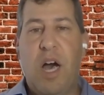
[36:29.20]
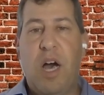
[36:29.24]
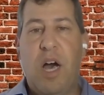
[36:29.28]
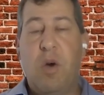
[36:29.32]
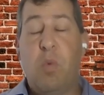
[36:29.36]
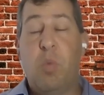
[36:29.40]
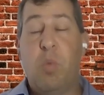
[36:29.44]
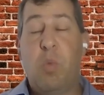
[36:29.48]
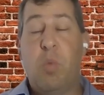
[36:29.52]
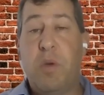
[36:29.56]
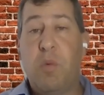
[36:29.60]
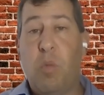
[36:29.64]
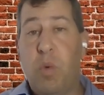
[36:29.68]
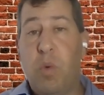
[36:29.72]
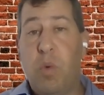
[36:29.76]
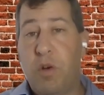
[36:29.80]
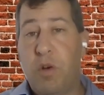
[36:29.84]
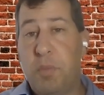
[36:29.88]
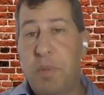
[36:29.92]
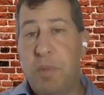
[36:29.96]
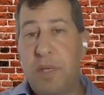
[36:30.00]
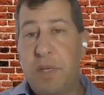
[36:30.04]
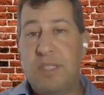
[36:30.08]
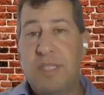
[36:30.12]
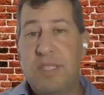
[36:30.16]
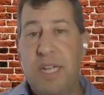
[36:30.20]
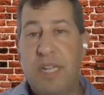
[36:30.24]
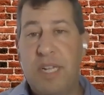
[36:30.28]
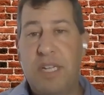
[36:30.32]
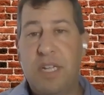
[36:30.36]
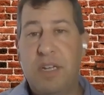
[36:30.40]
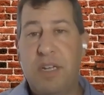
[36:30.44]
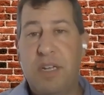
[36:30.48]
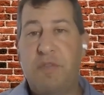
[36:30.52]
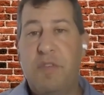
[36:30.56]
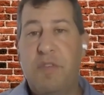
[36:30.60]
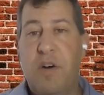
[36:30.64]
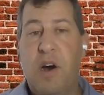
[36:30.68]
We will be
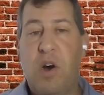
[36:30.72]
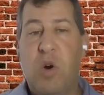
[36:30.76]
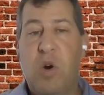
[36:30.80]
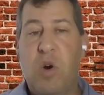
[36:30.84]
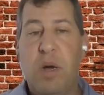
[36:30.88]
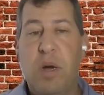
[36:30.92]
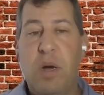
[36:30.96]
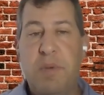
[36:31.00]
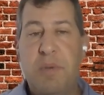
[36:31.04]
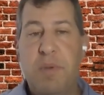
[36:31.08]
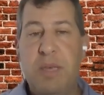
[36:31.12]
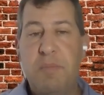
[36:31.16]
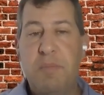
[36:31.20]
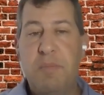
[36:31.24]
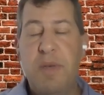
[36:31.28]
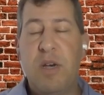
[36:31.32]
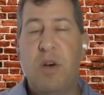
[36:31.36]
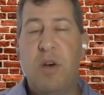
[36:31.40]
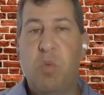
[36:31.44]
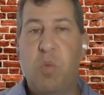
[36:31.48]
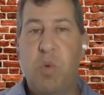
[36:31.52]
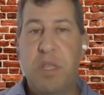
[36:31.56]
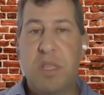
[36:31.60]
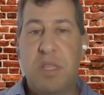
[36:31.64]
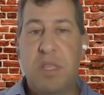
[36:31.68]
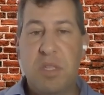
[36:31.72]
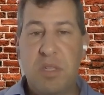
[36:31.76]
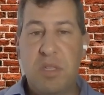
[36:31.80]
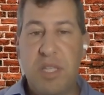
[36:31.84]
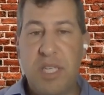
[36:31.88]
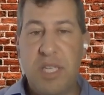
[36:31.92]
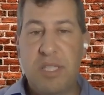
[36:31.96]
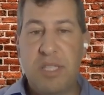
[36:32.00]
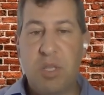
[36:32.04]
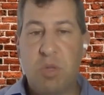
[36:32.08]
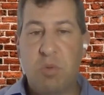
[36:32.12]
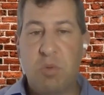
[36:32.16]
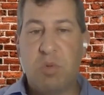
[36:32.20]
sending a follow-up email with the
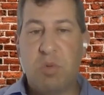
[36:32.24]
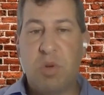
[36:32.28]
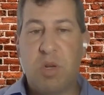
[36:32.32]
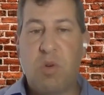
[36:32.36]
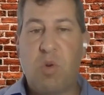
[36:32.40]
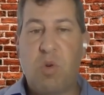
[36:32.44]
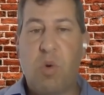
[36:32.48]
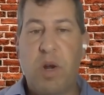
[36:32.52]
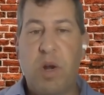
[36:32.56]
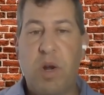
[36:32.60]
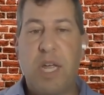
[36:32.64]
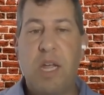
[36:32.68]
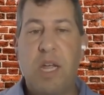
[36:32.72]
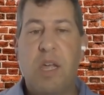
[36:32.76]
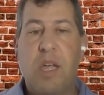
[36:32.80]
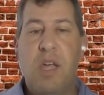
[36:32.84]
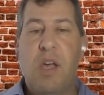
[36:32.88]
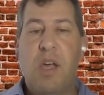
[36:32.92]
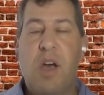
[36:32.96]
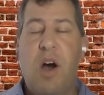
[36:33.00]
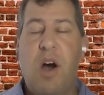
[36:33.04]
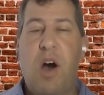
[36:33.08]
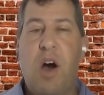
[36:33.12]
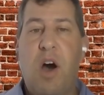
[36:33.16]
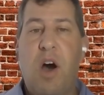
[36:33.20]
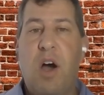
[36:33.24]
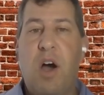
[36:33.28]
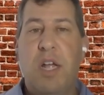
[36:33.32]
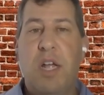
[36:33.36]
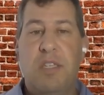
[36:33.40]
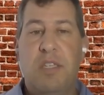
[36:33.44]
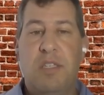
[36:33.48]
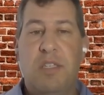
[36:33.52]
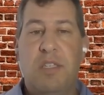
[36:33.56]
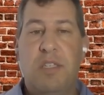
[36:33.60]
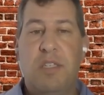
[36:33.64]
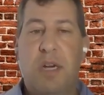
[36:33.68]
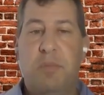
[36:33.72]
link to the recording
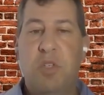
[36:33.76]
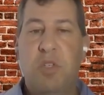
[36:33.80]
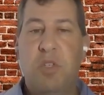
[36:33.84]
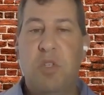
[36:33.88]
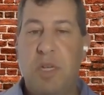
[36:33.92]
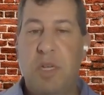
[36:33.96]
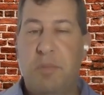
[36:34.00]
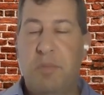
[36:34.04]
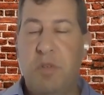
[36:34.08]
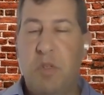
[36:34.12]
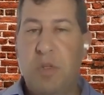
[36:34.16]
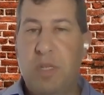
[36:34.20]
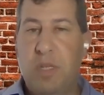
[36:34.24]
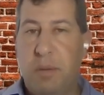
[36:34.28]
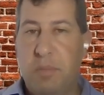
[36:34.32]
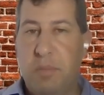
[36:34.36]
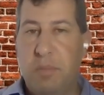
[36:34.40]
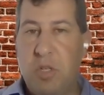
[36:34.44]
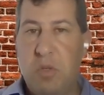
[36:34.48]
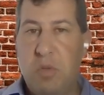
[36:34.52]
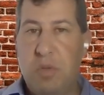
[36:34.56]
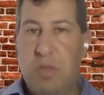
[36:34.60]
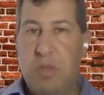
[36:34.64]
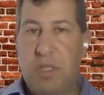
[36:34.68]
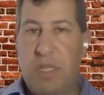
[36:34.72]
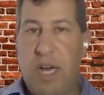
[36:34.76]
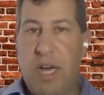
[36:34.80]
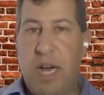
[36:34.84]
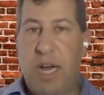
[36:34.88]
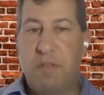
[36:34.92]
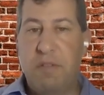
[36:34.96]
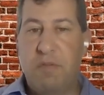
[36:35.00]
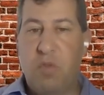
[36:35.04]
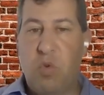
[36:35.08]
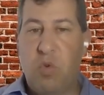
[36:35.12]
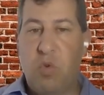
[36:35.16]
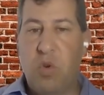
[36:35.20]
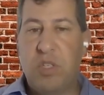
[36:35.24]
on
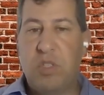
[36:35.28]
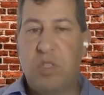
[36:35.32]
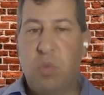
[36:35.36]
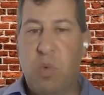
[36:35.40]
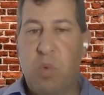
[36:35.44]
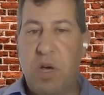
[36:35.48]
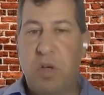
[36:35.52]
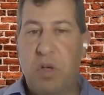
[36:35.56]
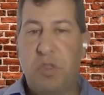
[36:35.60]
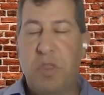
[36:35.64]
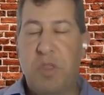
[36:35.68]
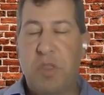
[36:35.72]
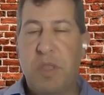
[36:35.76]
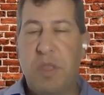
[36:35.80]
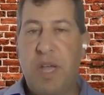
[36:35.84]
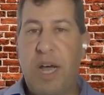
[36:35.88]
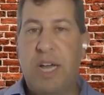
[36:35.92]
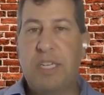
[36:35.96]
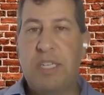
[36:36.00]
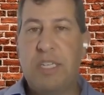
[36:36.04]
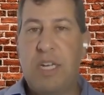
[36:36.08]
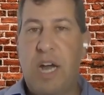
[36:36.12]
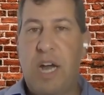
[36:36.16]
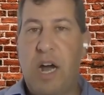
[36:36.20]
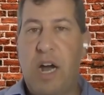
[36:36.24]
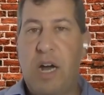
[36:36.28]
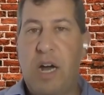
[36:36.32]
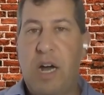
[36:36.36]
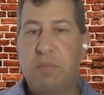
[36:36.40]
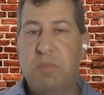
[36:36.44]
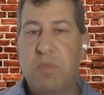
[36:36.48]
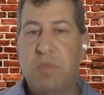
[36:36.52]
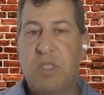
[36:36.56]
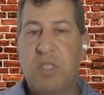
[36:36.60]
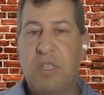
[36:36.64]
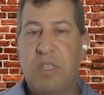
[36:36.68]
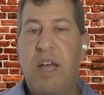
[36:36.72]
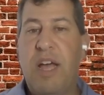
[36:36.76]

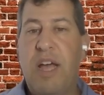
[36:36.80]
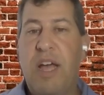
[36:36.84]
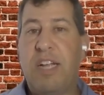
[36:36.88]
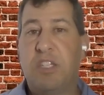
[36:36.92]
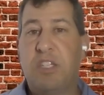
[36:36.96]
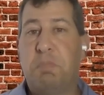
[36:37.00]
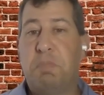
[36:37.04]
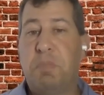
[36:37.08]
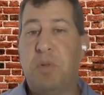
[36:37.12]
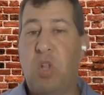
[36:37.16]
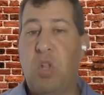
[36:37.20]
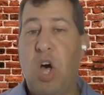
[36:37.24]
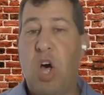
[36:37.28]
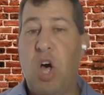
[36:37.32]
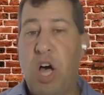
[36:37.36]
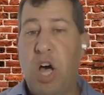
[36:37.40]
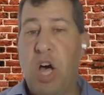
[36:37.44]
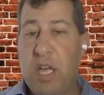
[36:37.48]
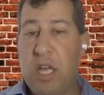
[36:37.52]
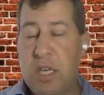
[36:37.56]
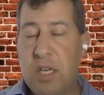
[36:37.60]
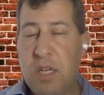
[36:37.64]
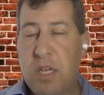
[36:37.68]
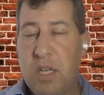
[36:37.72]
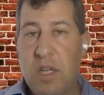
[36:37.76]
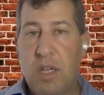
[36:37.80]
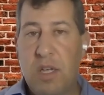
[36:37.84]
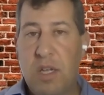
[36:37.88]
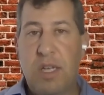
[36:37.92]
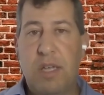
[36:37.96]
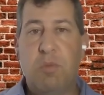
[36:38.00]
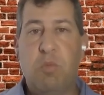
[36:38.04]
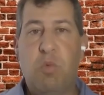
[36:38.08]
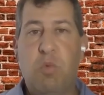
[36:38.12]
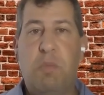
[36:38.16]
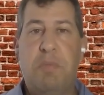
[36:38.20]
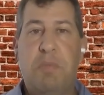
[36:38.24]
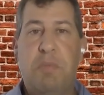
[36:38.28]
www.voicewealth.com/blog.
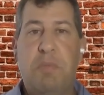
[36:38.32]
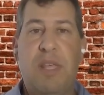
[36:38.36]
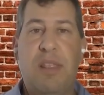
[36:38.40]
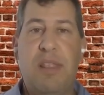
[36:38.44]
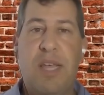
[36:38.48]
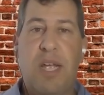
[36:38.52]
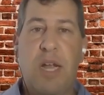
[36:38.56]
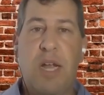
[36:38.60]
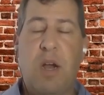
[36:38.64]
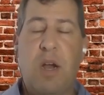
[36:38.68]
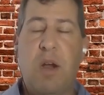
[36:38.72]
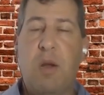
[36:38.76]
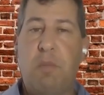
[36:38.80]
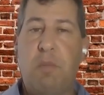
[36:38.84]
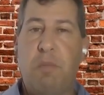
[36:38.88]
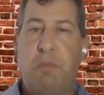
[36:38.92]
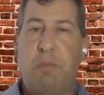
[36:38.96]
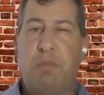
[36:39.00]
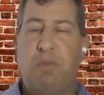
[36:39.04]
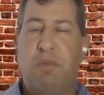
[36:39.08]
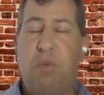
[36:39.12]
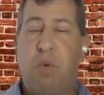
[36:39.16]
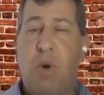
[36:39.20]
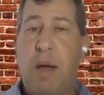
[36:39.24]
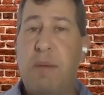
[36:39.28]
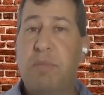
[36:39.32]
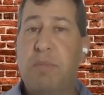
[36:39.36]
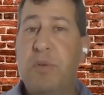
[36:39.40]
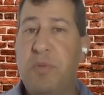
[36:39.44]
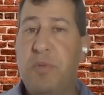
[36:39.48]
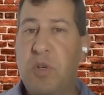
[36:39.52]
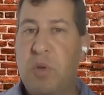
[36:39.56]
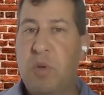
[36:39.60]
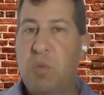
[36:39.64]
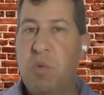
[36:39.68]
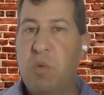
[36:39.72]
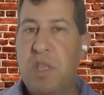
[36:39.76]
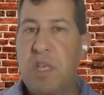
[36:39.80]
It will be there
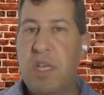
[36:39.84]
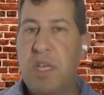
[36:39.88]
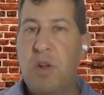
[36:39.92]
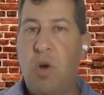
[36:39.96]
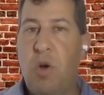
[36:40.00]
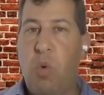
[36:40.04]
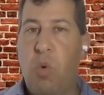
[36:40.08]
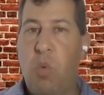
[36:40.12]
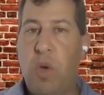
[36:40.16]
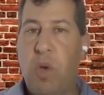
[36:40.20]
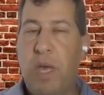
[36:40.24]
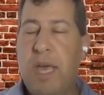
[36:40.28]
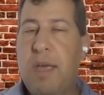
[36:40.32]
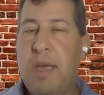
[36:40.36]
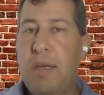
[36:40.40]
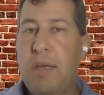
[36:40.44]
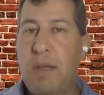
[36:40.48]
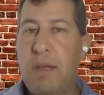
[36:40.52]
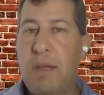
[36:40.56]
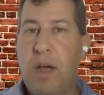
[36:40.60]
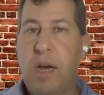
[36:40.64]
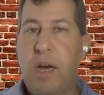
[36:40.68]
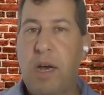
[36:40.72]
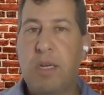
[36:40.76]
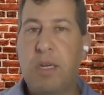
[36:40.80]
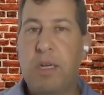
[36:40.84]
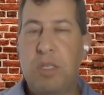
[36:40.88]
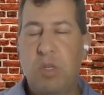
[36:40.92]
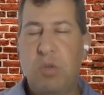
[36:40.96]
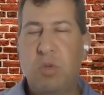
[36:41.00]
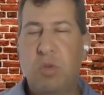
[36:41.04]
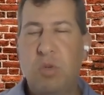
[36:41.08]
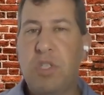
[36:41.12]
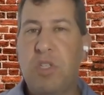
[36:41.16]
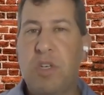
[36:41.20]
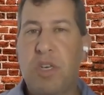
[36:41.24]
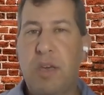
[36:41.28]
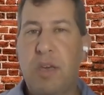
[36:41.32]
probably within a week,
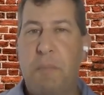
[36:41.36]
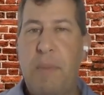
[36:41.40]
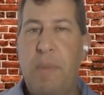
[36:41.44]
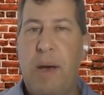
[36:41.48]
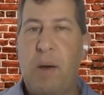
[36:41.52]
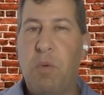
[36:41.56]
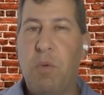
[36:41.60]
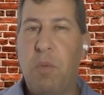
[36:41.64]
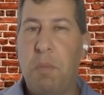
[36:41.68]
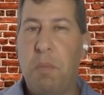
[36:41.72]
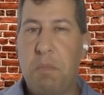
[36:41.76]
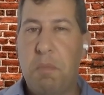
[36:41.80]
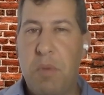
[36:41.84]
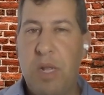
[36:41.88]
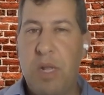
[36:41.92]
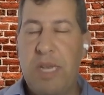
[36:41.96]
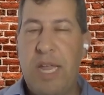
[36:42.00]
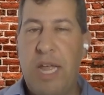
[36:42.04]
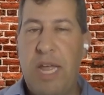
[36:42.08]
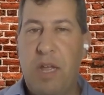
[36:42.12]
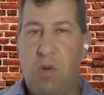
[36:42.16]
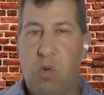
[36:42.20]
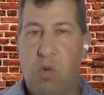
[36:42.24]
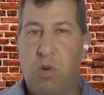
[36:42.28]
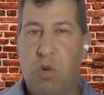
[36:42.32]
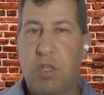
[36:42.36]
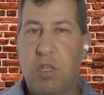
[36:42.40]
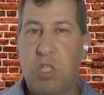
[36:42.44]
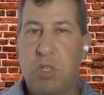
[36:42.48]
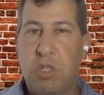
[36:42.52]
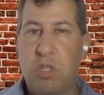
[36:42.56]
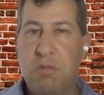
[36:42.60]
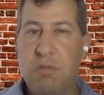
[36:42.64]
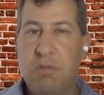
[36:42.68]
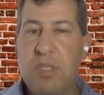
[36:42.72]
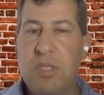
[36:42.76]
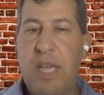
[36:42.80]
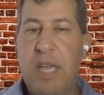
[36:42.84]
usually about Monday or
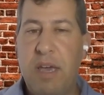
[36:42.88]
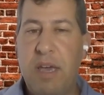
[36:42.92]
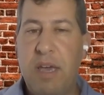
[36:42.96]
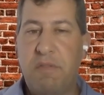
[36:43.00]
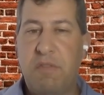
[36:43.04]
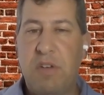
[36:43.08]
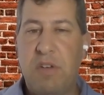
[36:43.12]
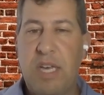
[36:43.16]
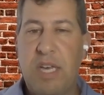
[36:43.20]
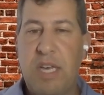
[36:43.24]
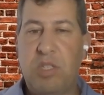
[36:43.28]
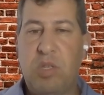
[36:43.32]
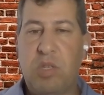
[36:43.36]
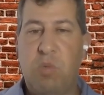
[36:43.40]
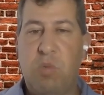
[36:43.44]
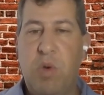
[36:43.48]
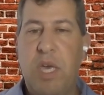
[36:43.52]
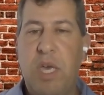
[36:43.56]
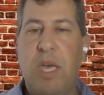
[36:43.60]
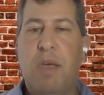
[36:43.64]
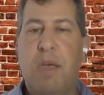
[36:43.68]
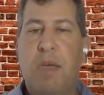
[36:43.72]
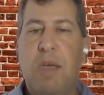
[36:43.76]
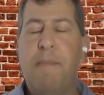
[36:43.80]
Tuesday of next week.